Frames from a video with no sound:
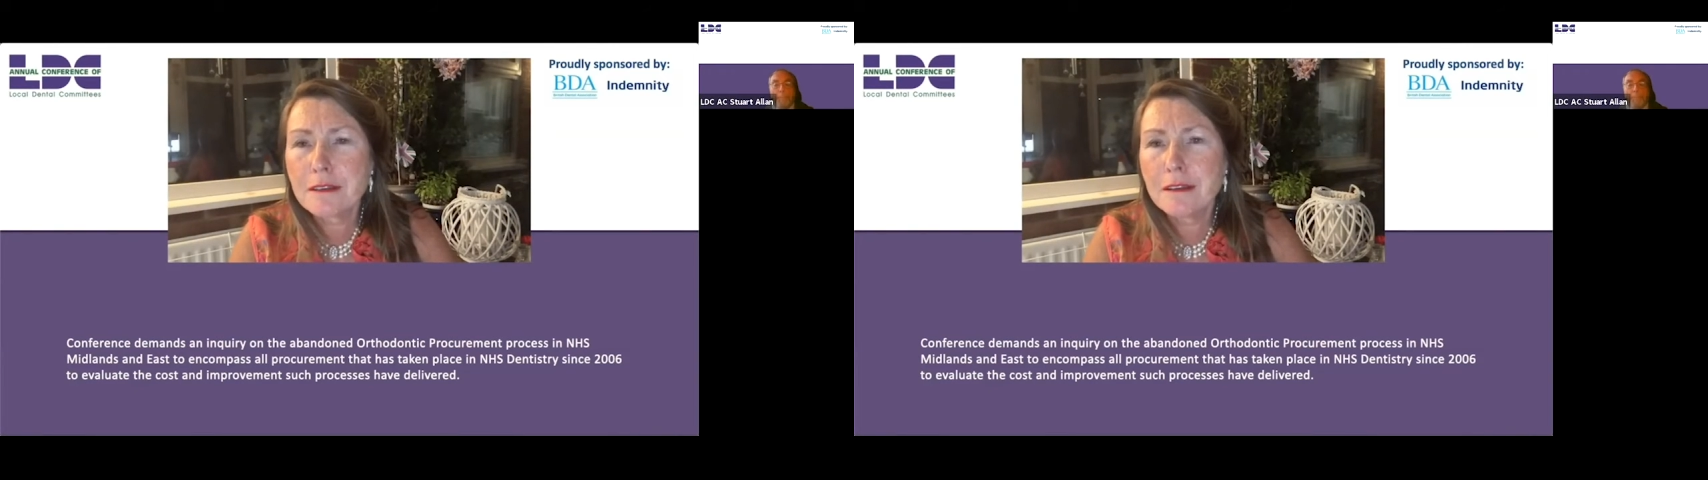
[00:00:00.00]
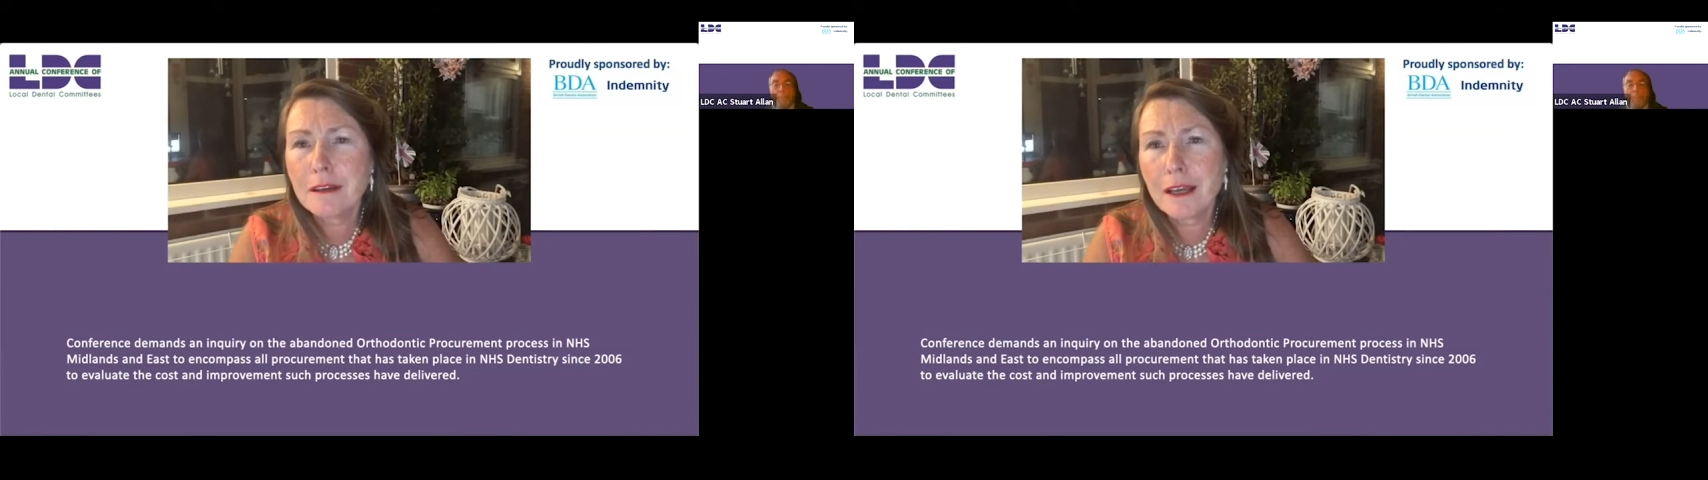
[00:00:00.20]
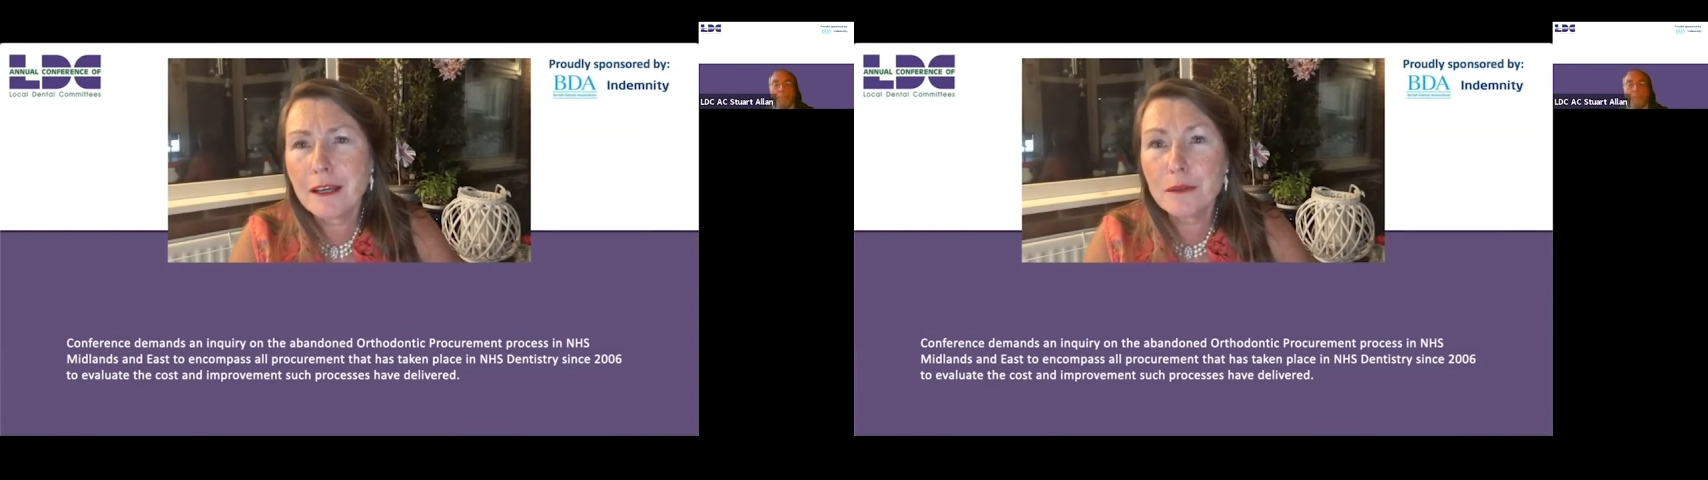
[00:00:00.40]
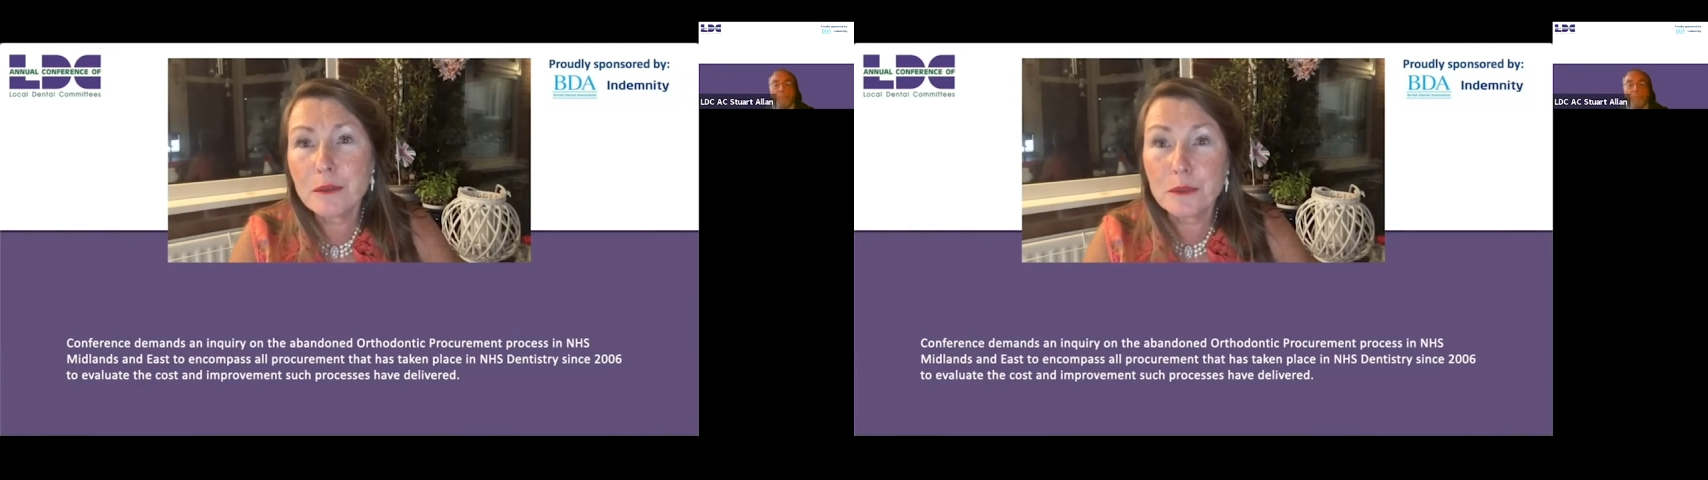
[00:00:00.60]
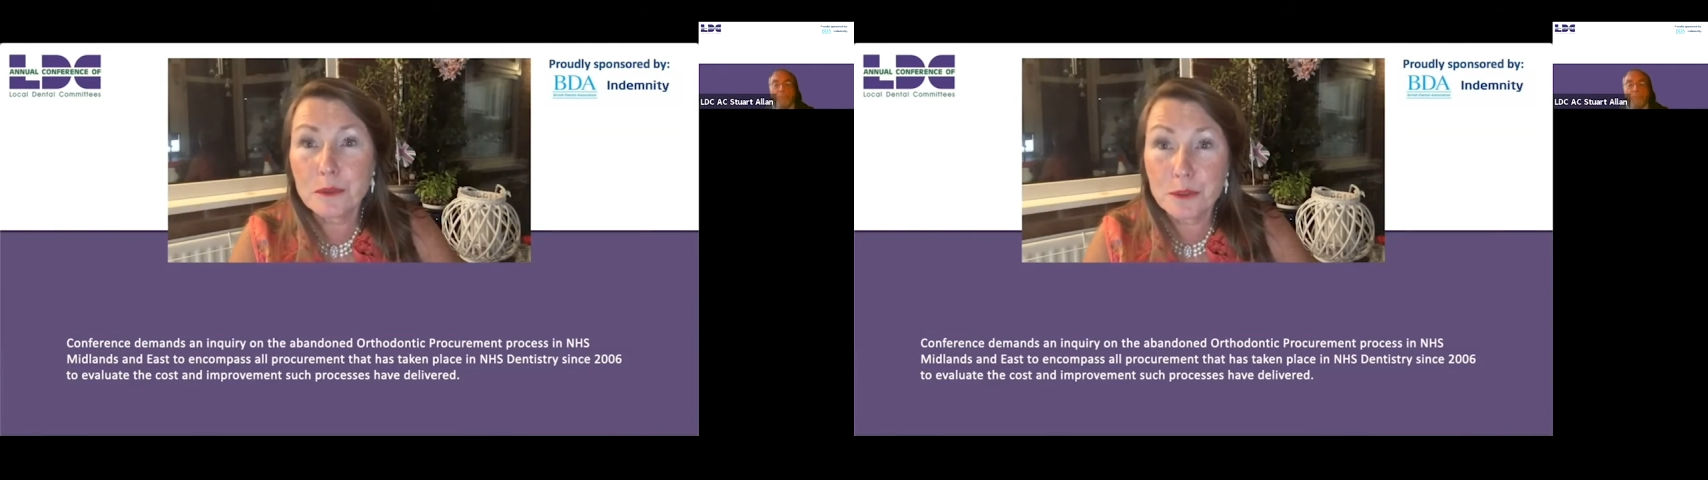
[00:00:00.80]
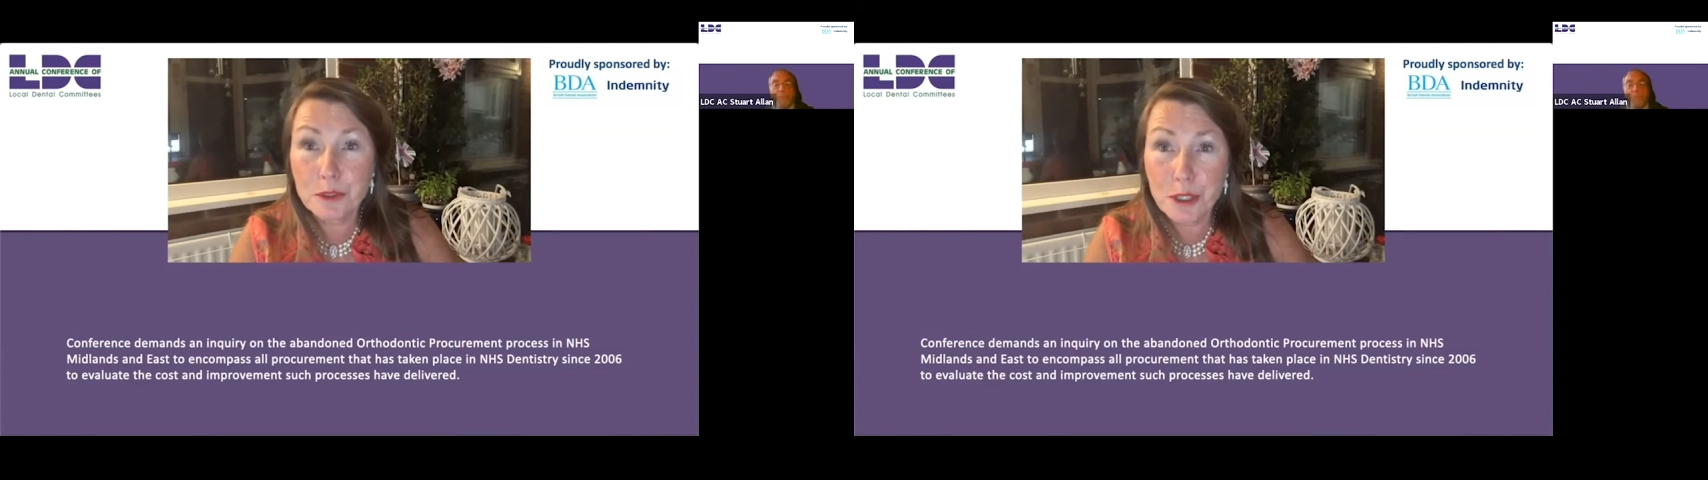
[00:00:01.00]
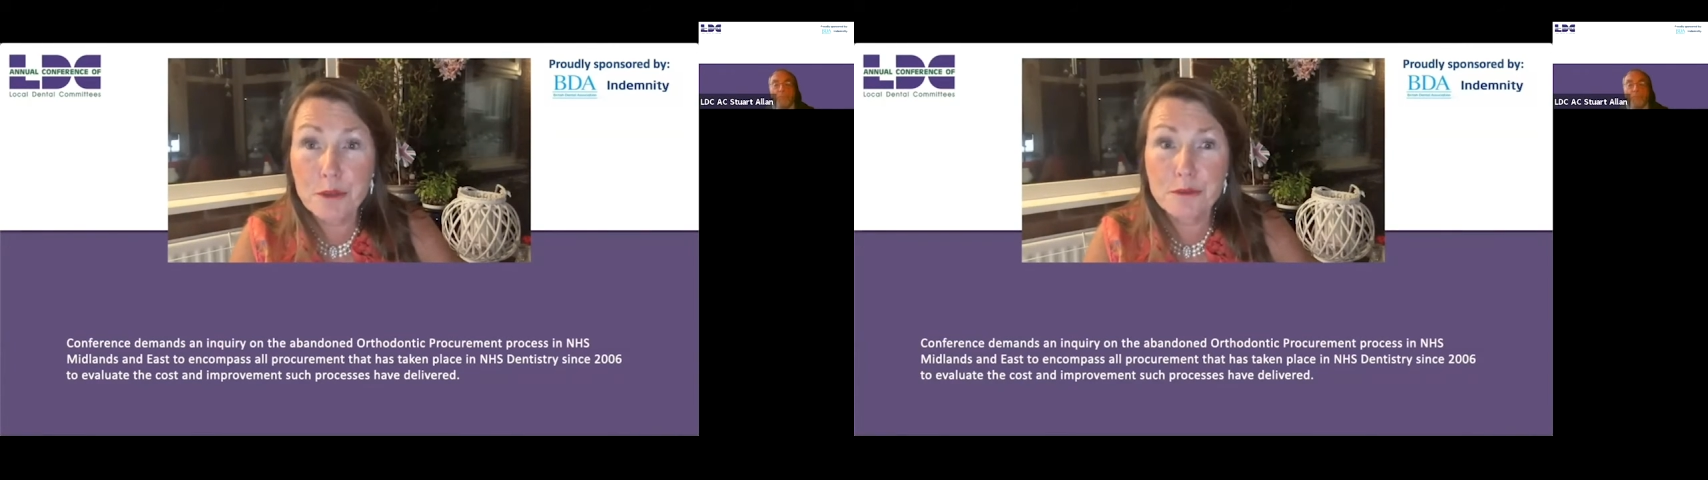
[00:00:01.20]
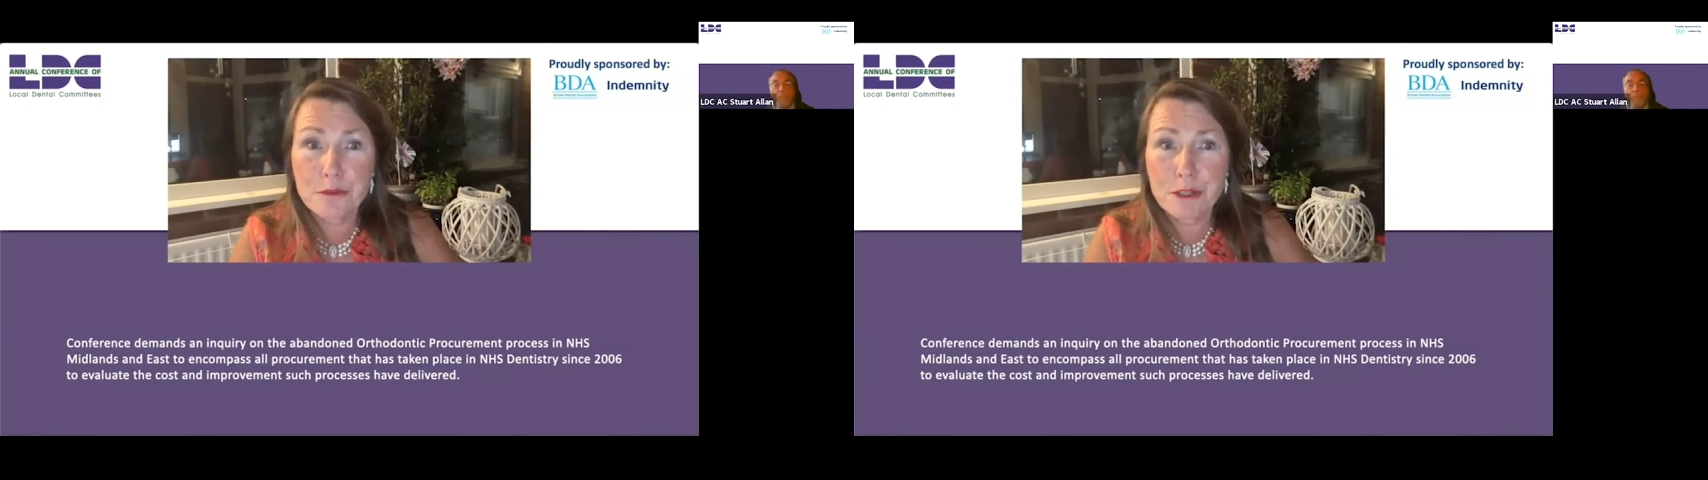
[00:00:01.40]
low or
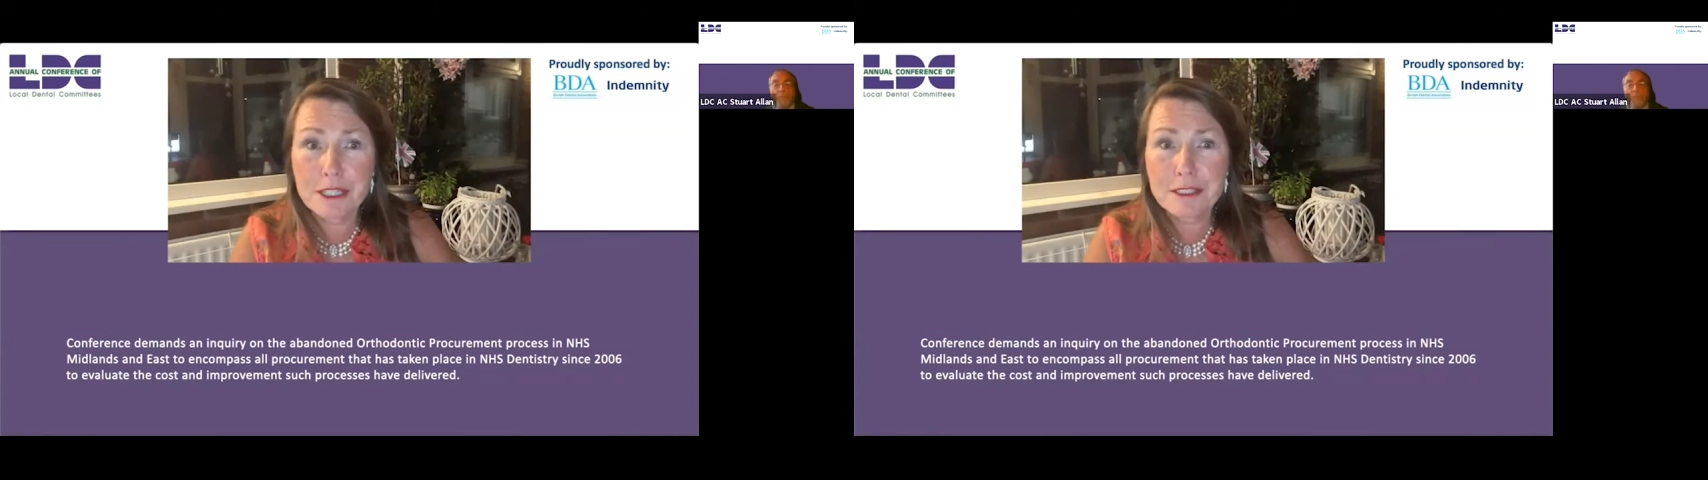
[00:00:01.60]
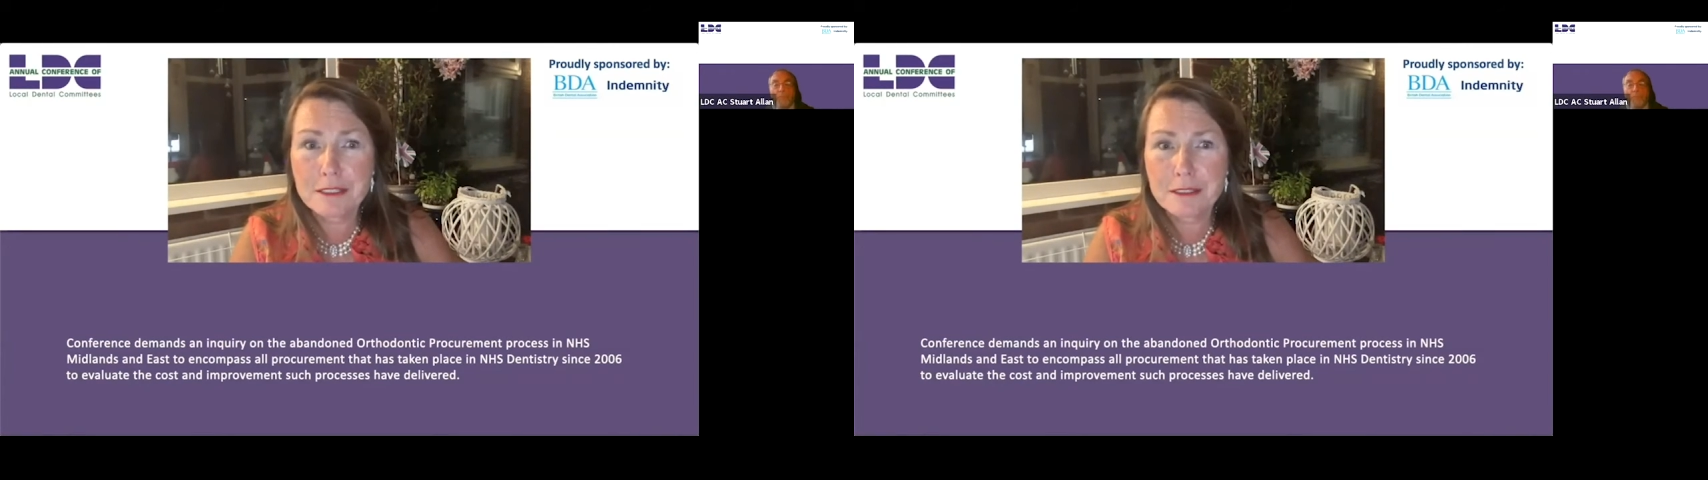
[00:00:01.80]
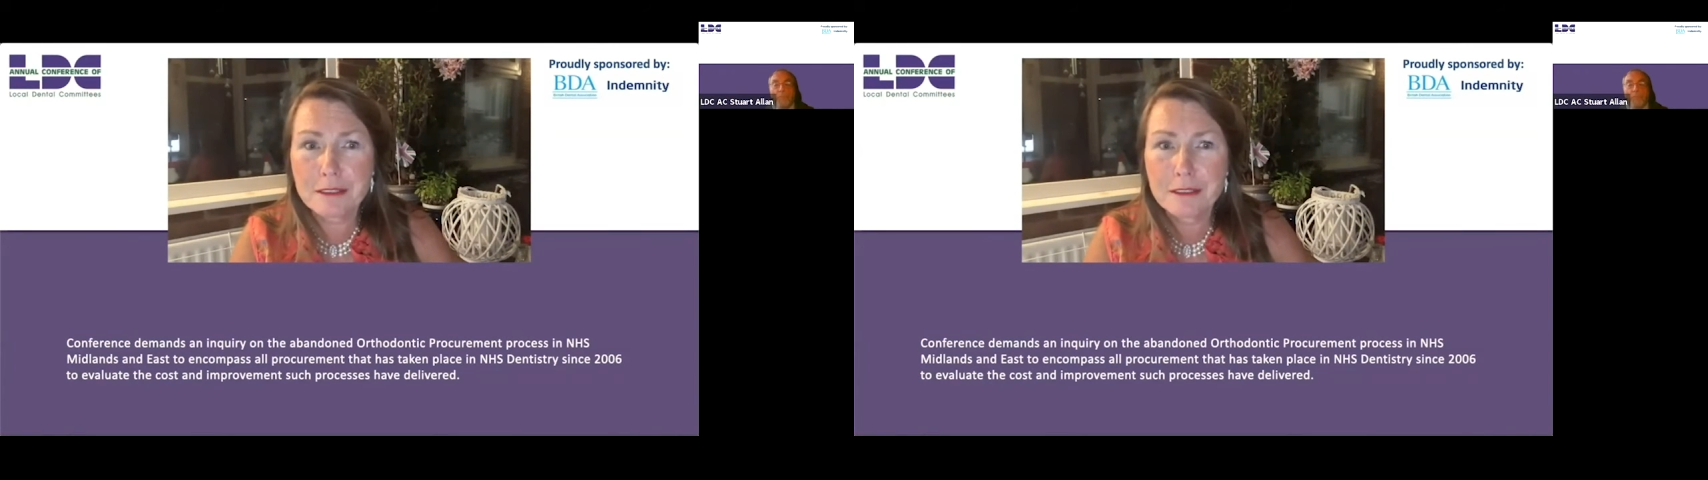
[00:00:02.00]
no risk